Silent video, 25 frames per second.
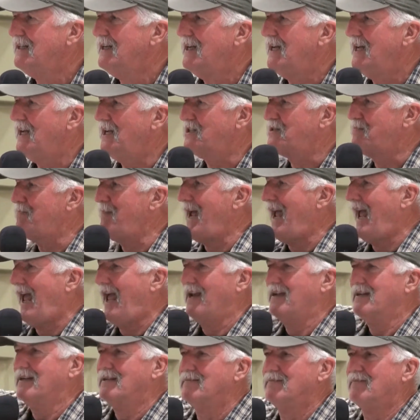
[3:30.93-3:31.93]
It's
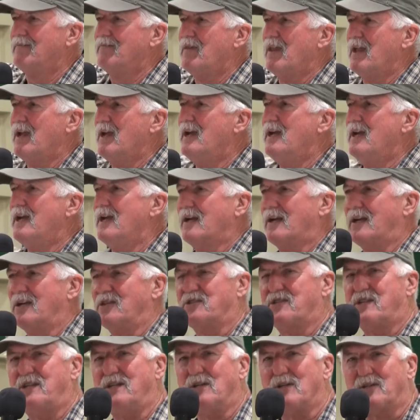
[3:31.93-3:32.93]
banned.
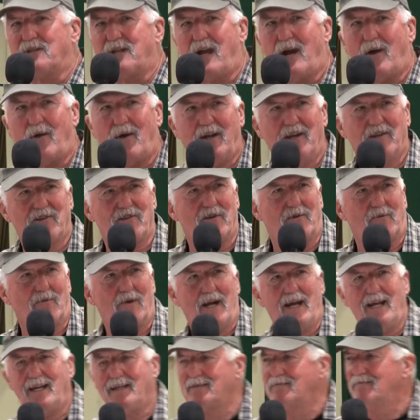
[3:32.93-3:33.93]
Concealed carry isn't a
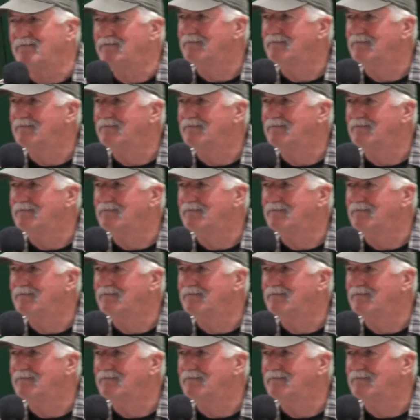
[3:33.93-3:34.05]
right.